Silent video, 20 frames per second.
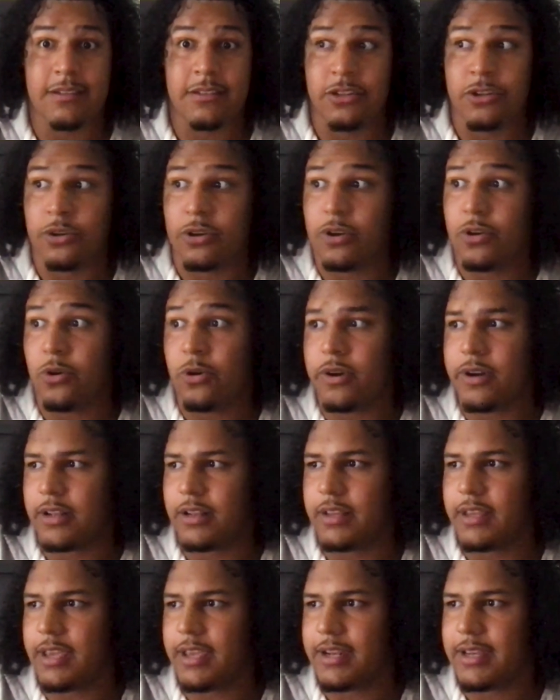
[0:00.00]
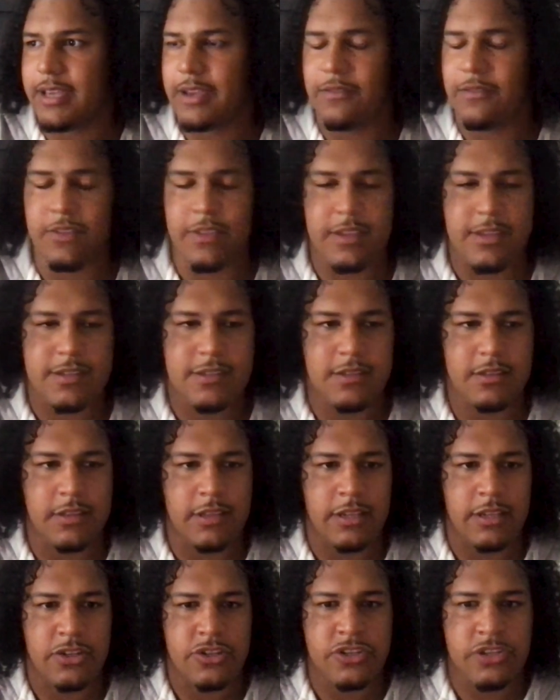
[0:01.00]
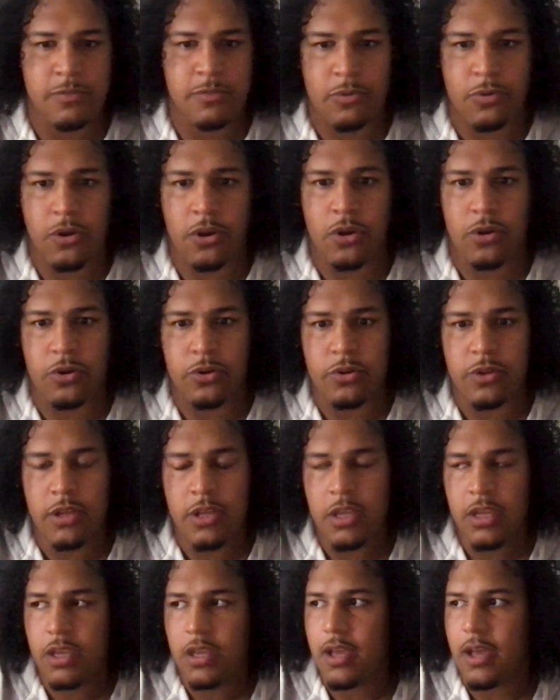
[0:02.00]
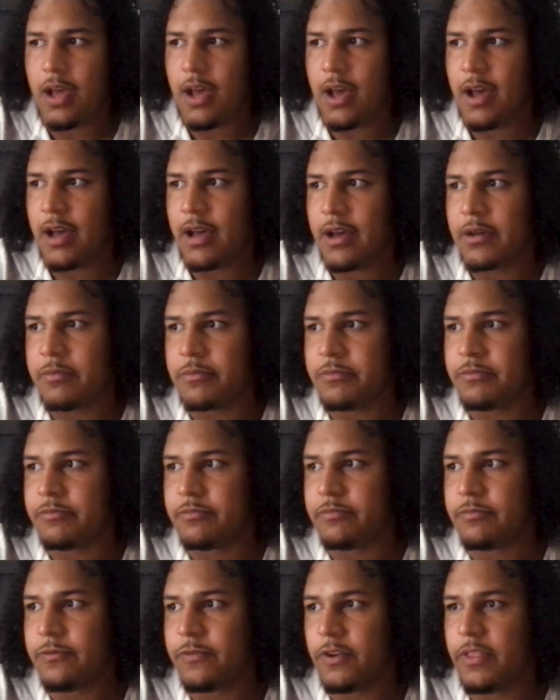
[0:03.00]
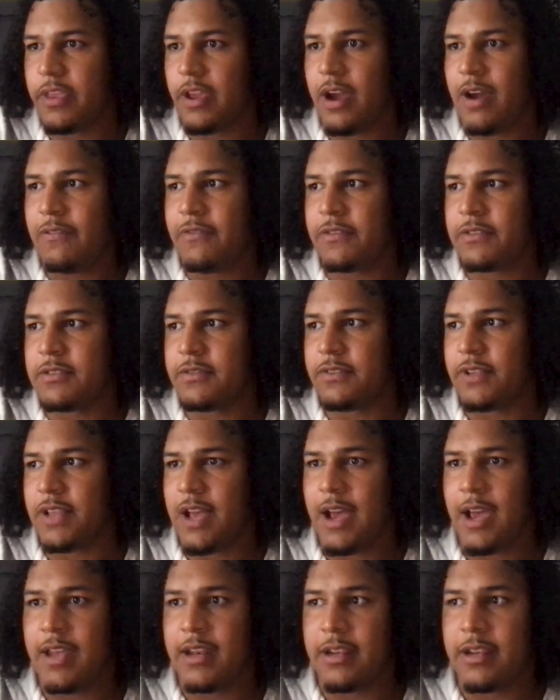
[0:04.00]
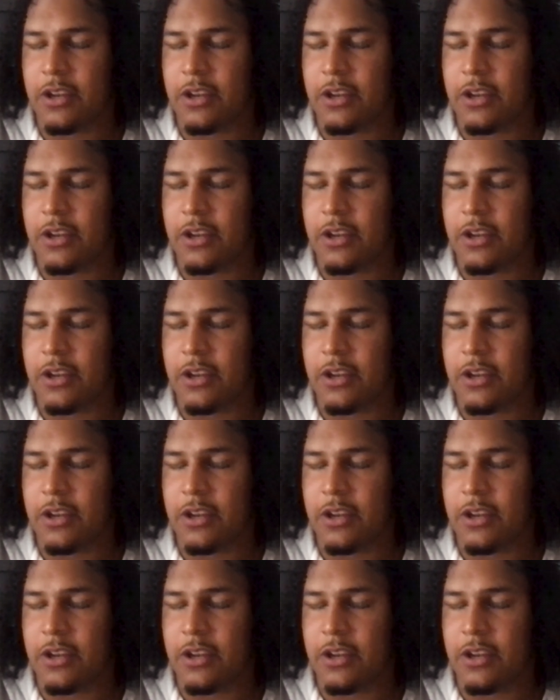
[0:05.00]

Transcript: you know, accordingly and given this leadership role um, for the offensive line.